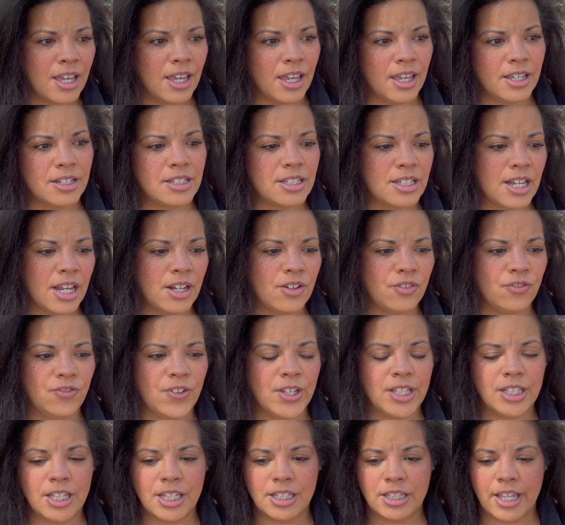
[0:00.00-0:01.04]
Instead of
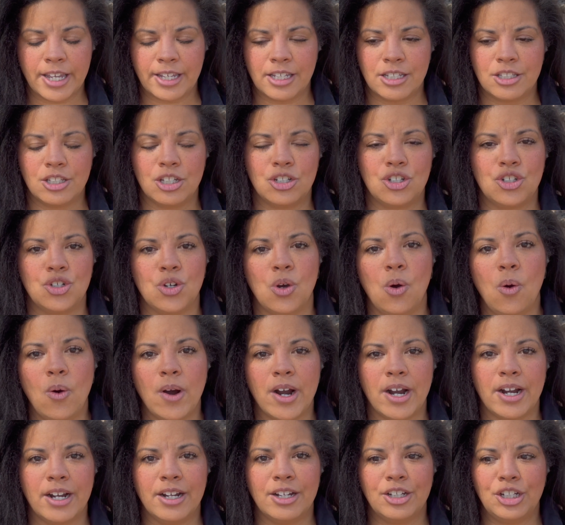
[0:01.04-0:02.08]
feeling like it's a
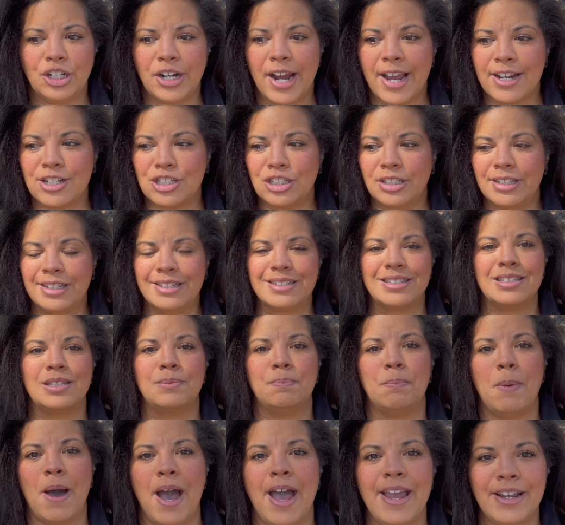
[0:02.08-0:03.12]
chore, you're actually
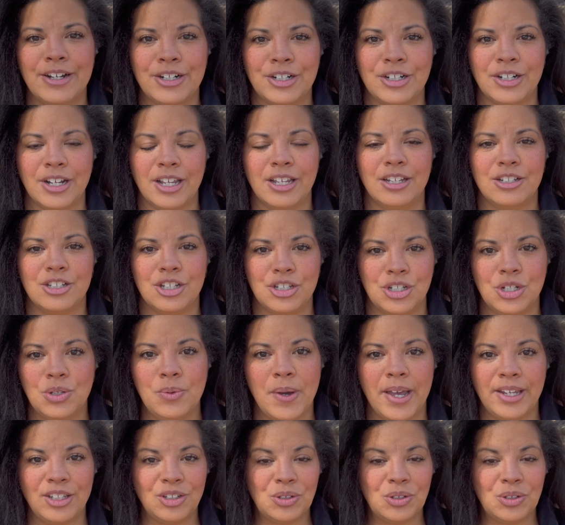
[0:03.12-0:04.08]
inspired to do it.